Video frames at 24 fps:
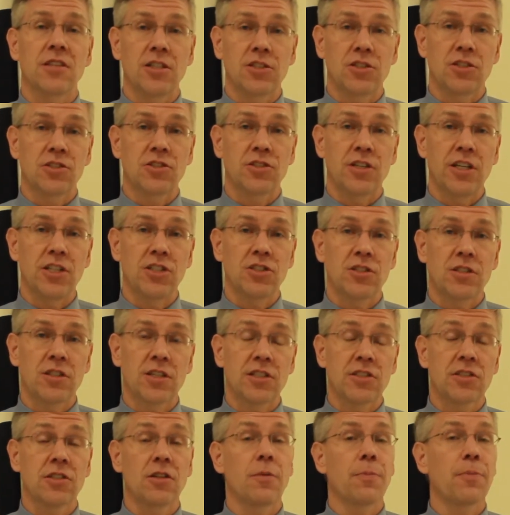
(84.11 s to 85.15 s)
legislation
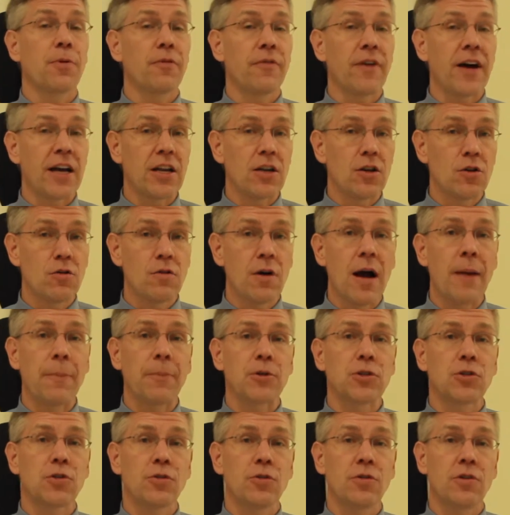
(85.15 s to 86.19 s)
because it'll provide new
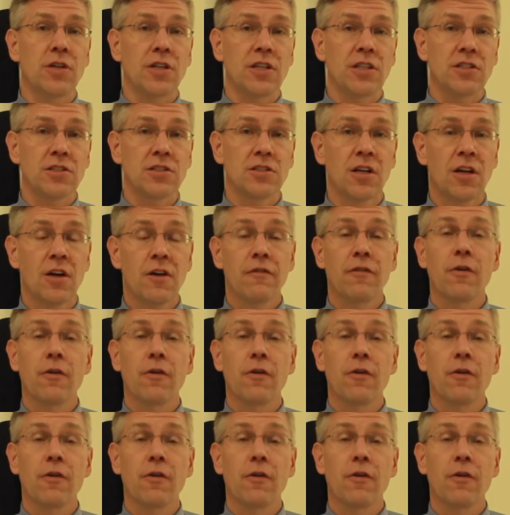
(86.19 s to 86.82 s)
opportunities